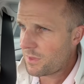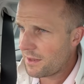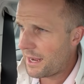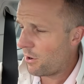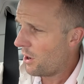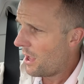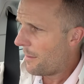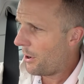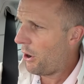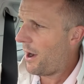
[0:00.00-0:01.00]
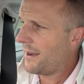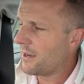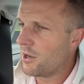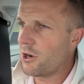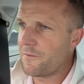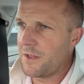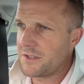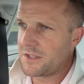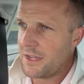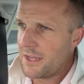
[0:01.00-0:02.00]
Now, behind a lot of
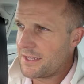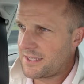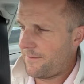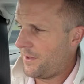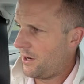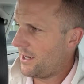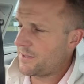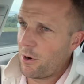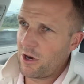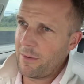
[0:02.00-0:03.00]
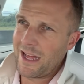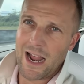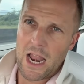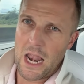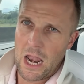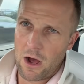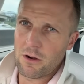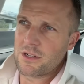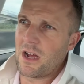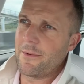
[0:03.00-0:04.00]
this is something that I spoke about a
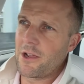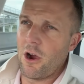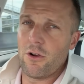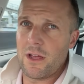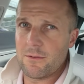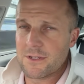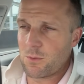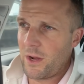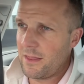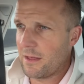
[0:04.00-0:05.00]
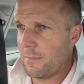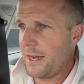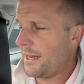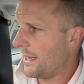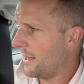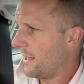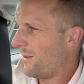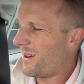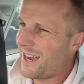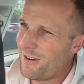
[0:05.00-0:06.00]
long time ago, and it was when the media,
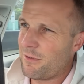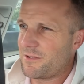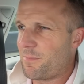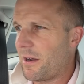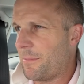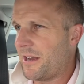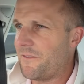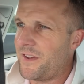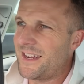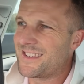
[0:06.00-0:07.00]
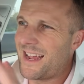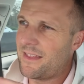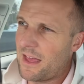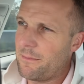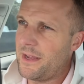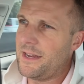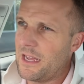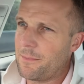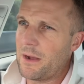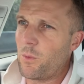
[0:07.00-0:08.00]
well, it's probably a bit unfair to say the
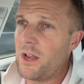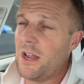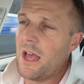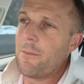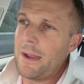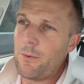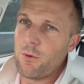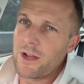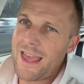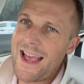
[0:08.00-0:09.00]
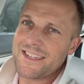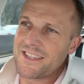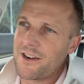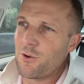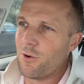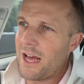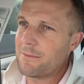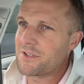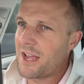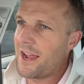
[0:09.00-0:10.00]
media, but when people were gassing it all
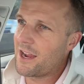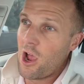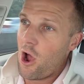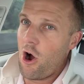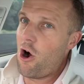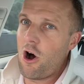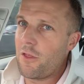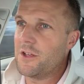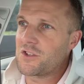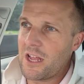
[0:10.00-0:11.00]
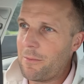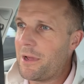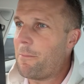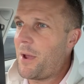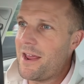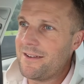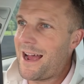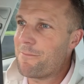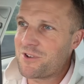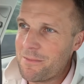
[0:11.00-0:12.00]
up saying, oh, there's going to be
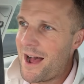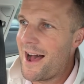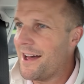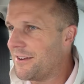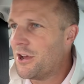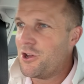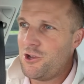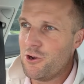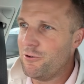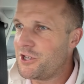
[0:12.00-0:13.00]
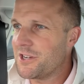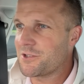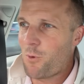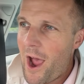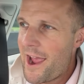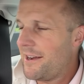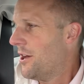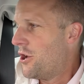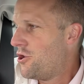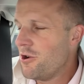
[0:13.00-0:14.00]
pent-up demand, you just wait,
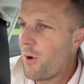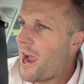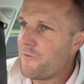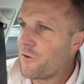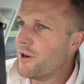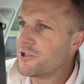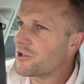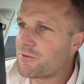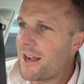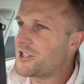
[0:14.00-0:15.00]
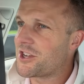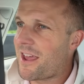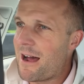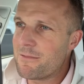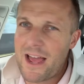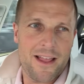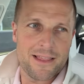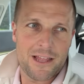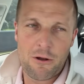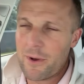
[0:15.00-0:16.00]
you wait for interest rates to come down a
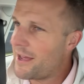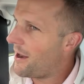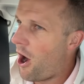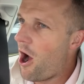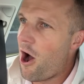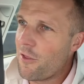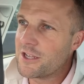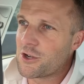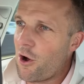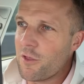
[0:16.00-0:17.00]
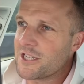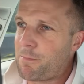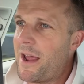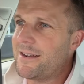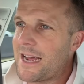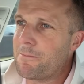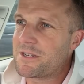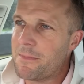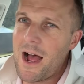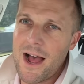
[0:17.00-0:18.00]
little bit, oh, there's all this pent-up
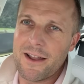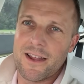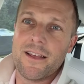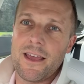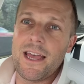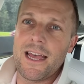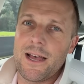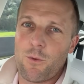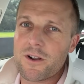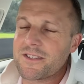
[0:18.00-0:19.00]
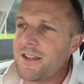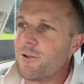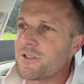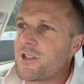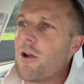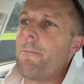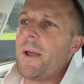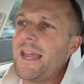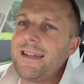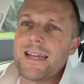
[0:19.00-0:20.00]
demand. Yeah, what is there also?
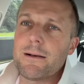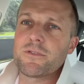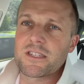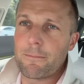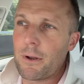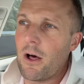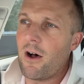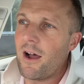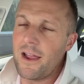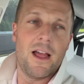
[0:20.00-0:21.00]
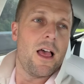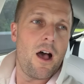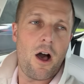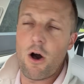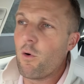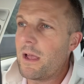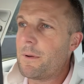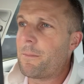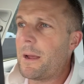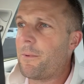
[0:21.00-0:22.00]
Pent-up supply. A whole heap
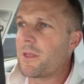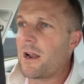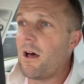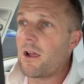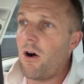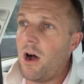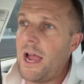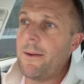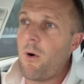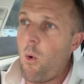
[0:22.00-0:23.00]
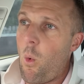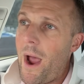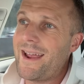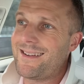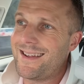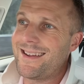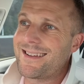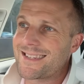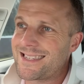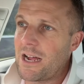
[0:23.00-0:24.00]
of people that are like, I am waiting
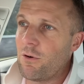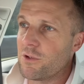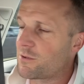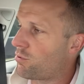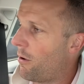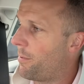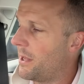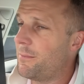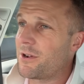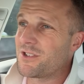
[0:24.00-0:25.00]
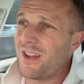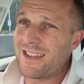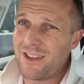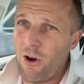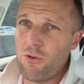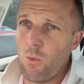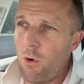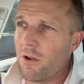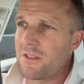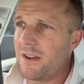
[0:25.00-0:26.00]
to sell this property because I don't
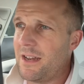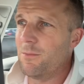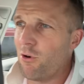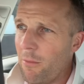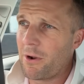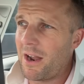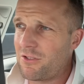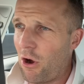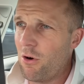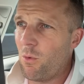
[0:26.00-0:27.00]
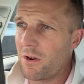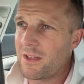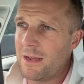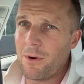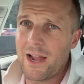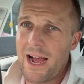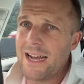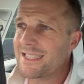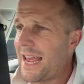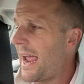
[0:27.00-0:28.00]
want it anymore, but I don't want to get my
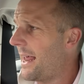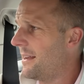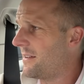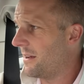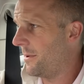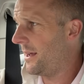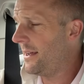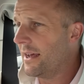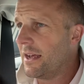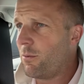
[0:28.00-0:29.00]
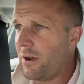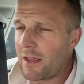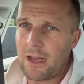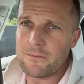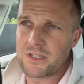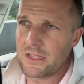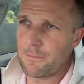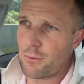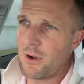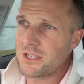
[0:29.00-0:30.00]
ass handed to me when it comes to the
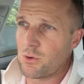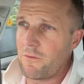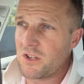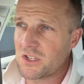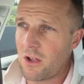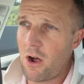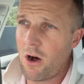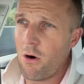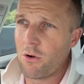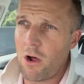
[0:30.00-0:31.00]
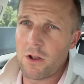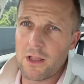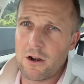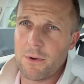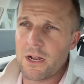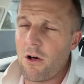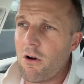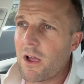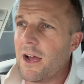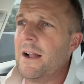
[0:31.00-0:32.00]
price. So I've just got to hold on a little bit
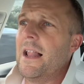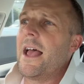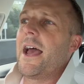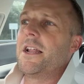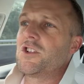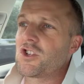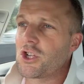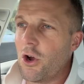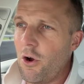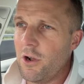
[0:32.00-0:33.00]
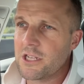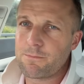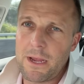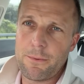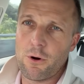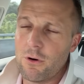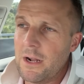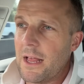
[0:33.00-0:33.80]
longer. And as soon as people